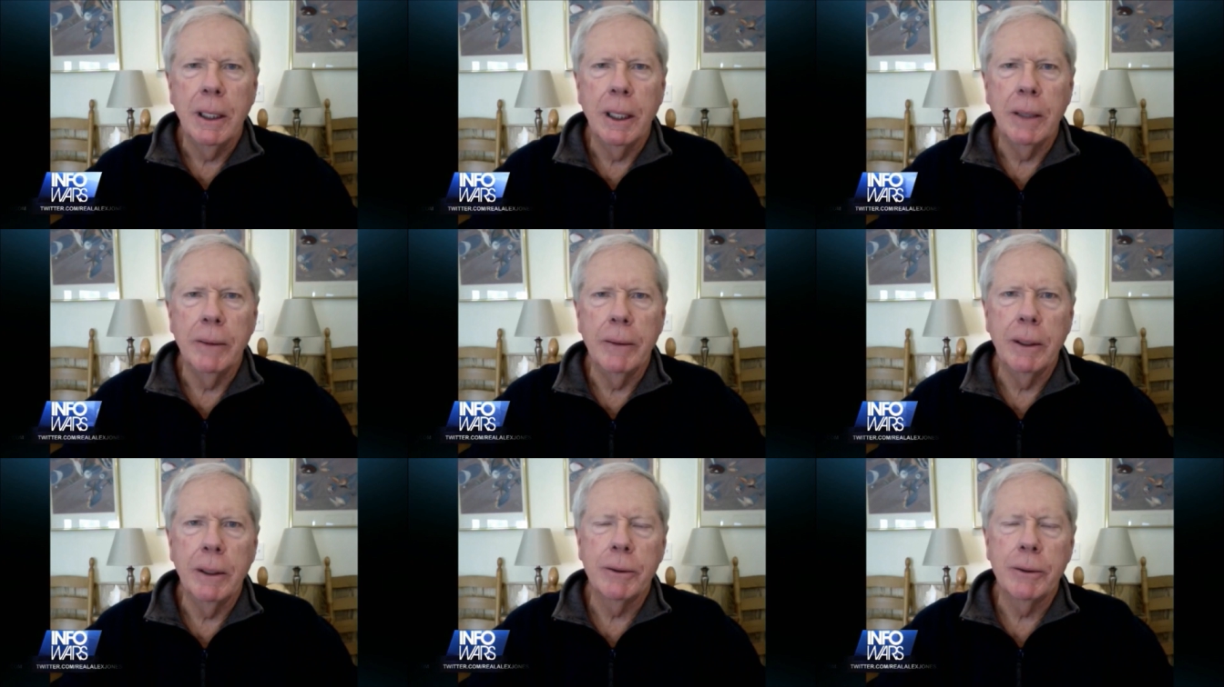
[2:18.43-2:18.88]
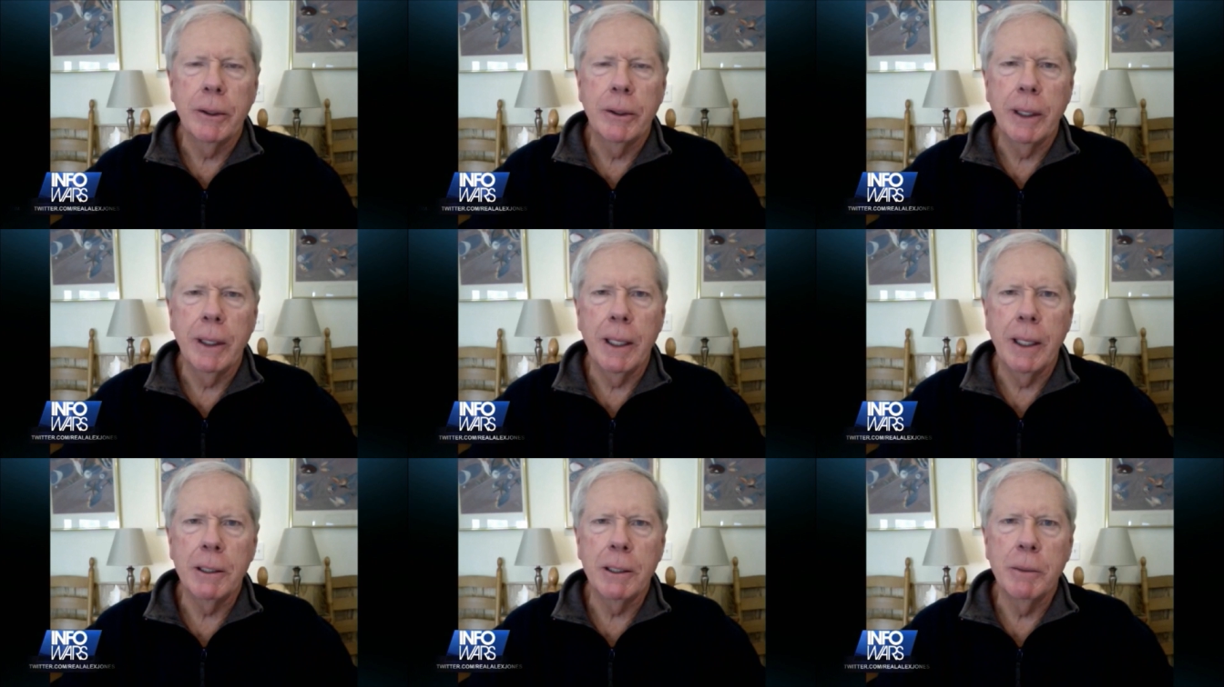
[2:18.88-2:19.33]
Uh, they'll turn
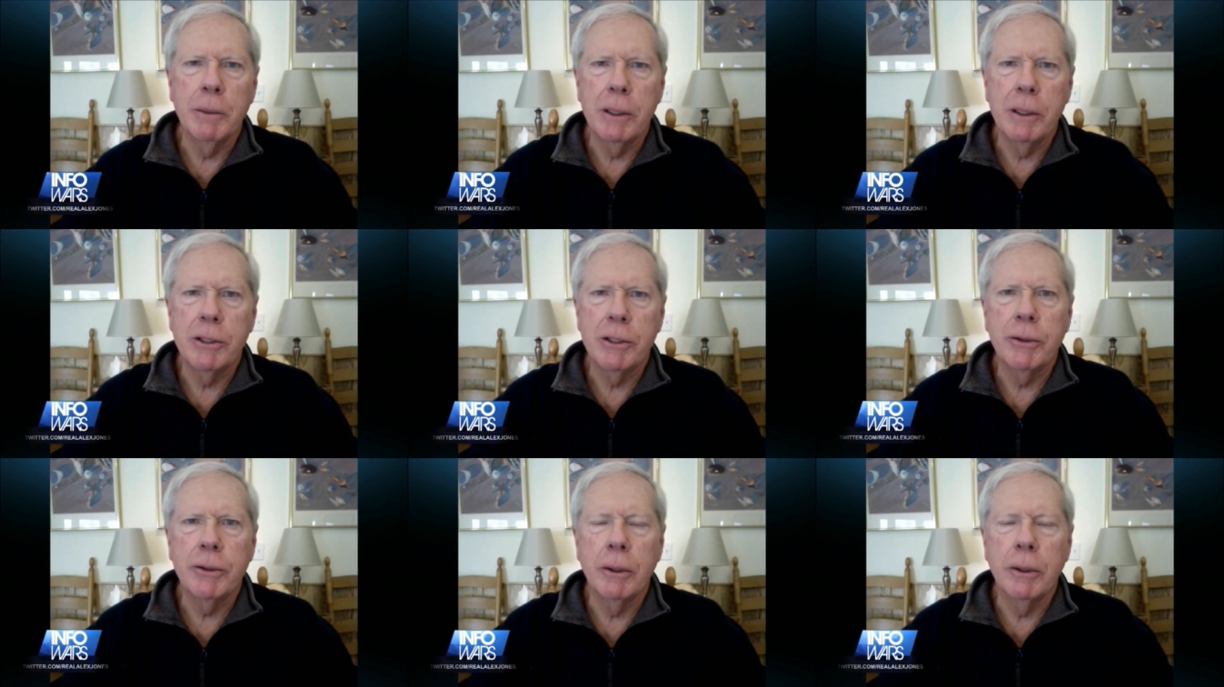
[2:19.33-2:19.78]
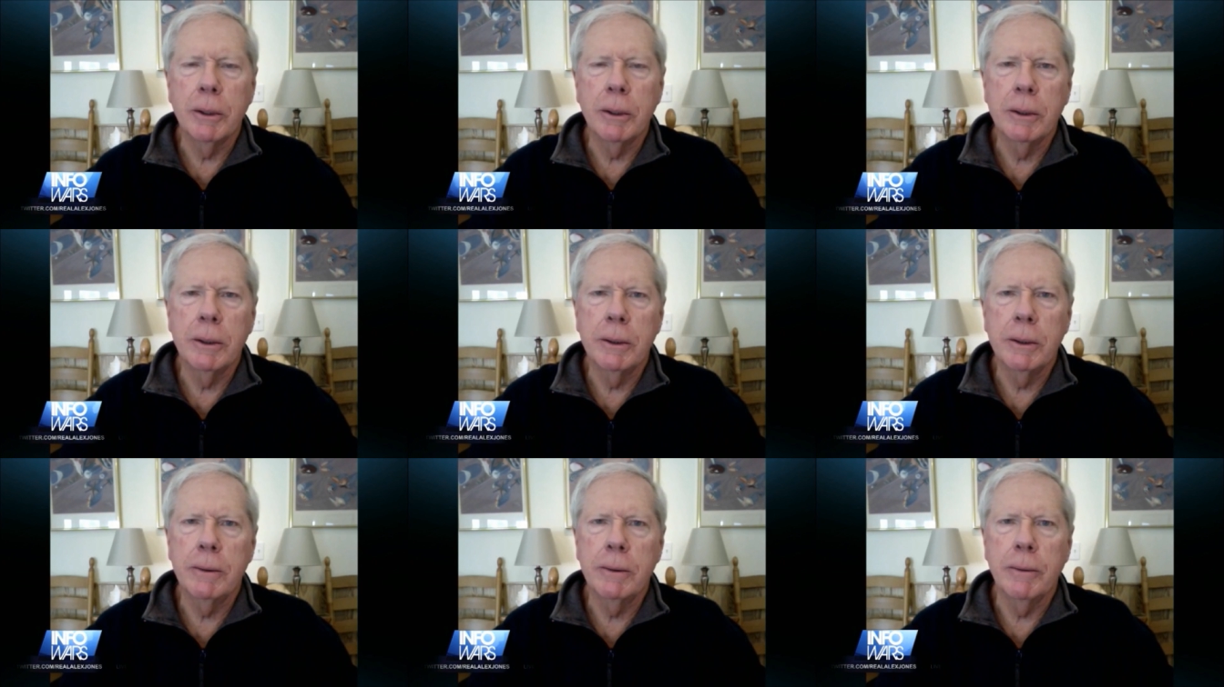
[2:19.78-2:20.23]
out to be
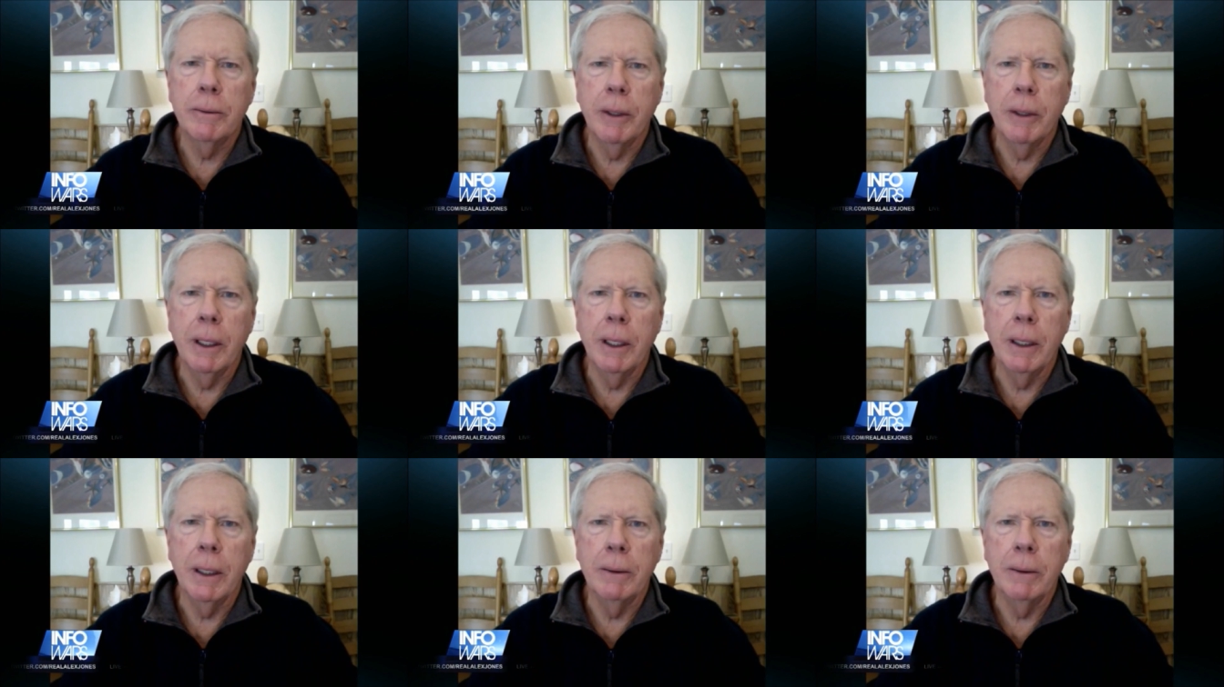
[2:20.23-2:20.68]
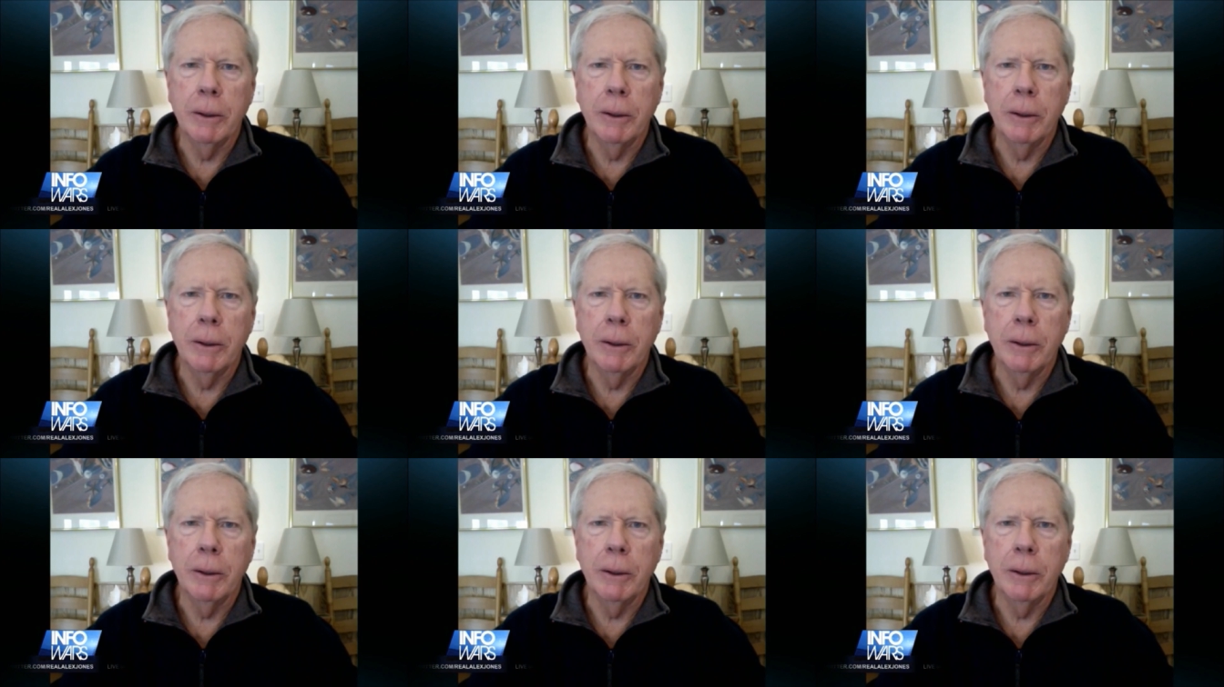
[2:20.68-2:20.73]
stronger than